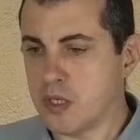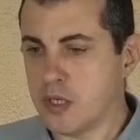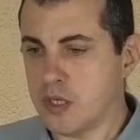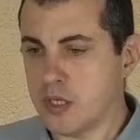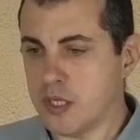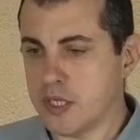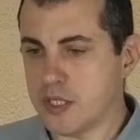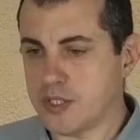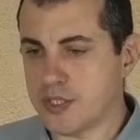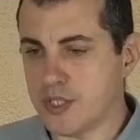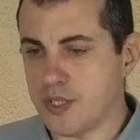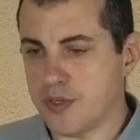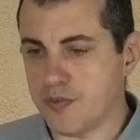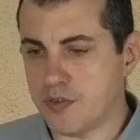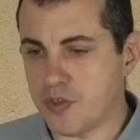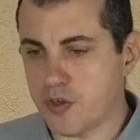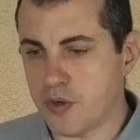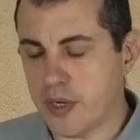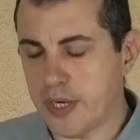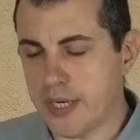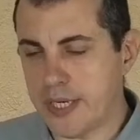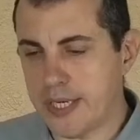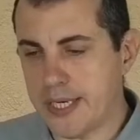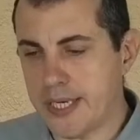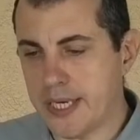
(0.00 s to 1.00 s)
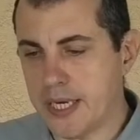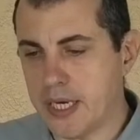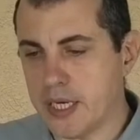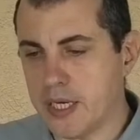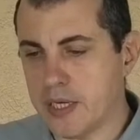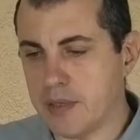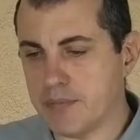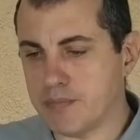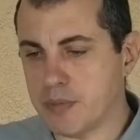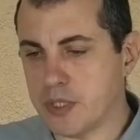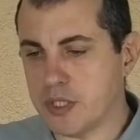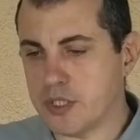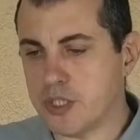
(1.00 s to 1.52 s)
Let's see if there are any
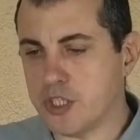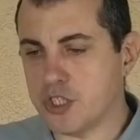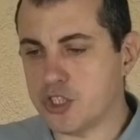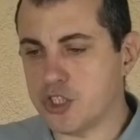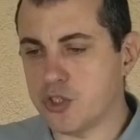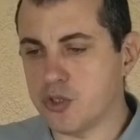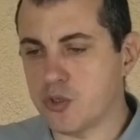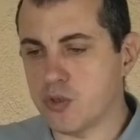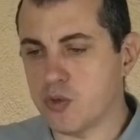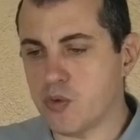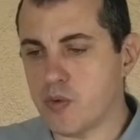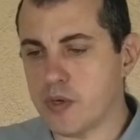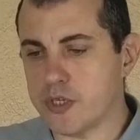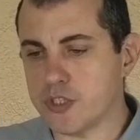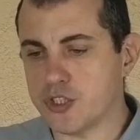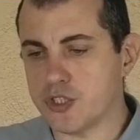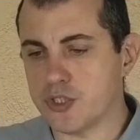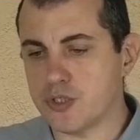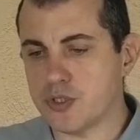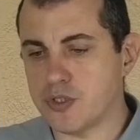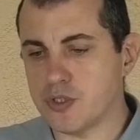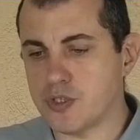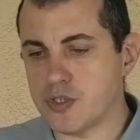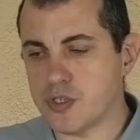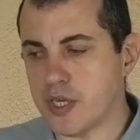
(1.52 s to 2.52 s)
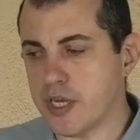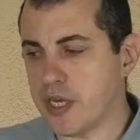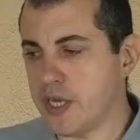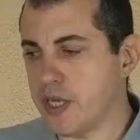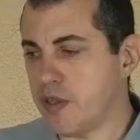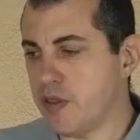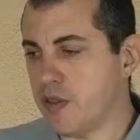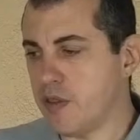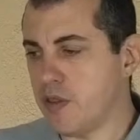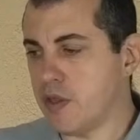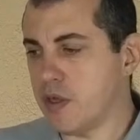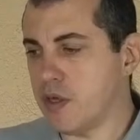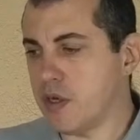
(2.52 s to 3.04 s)
additional questions
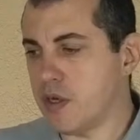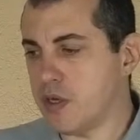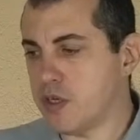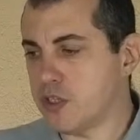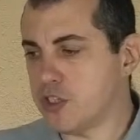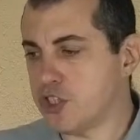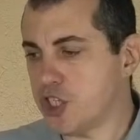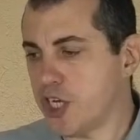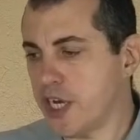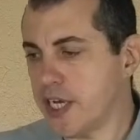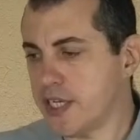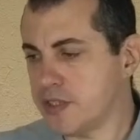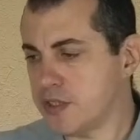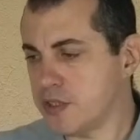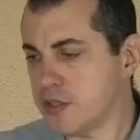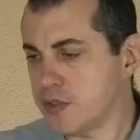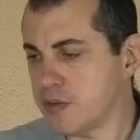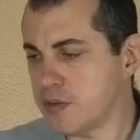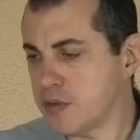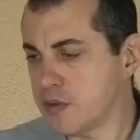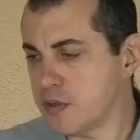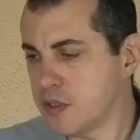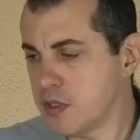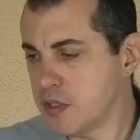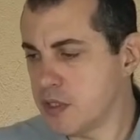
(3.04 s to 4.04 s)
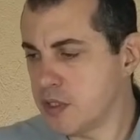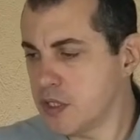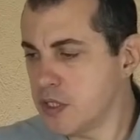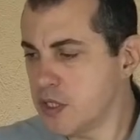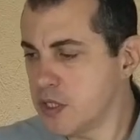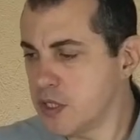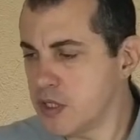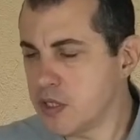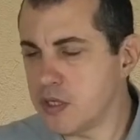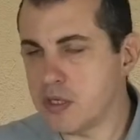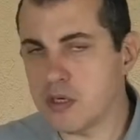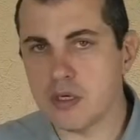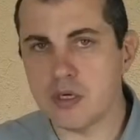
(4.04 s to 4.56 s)
in the chat
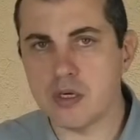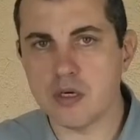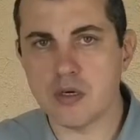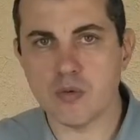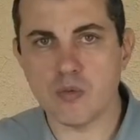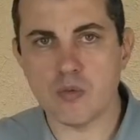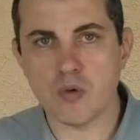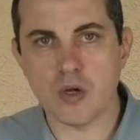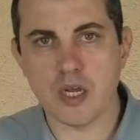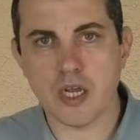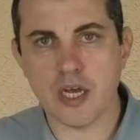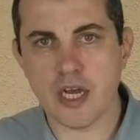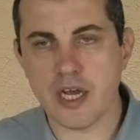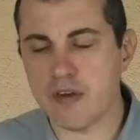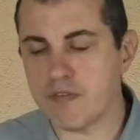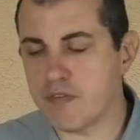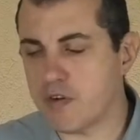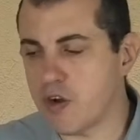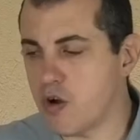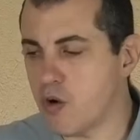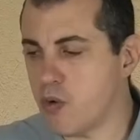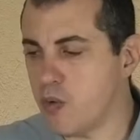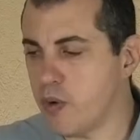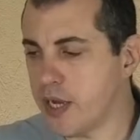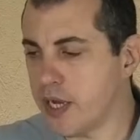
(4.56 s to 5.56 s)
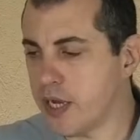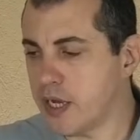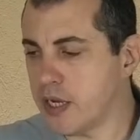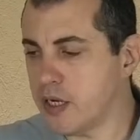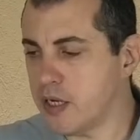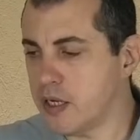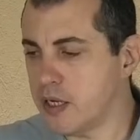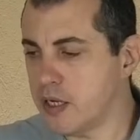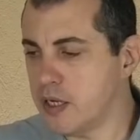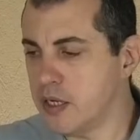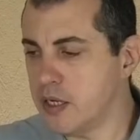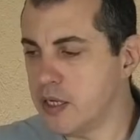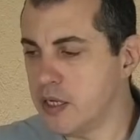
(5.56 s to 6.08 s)
while I have a quick
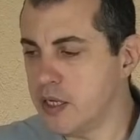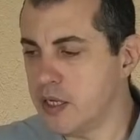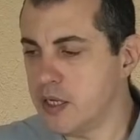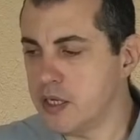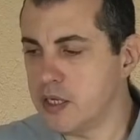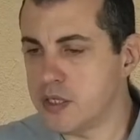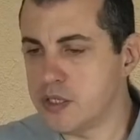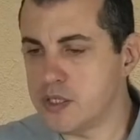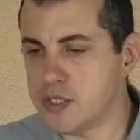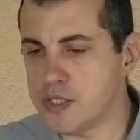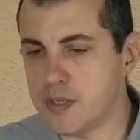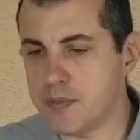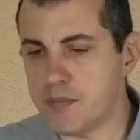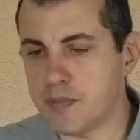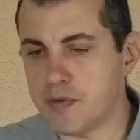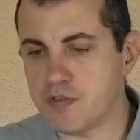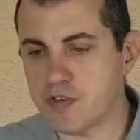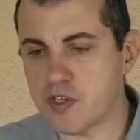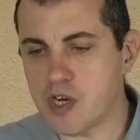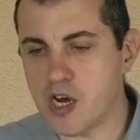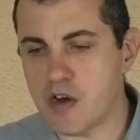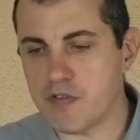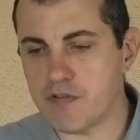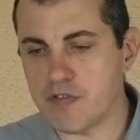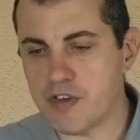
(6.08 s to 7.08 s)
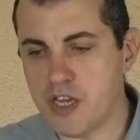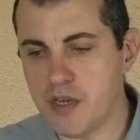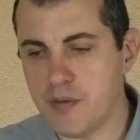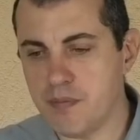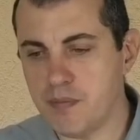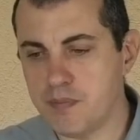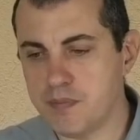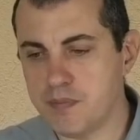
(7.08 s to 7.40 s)
sip of coffee.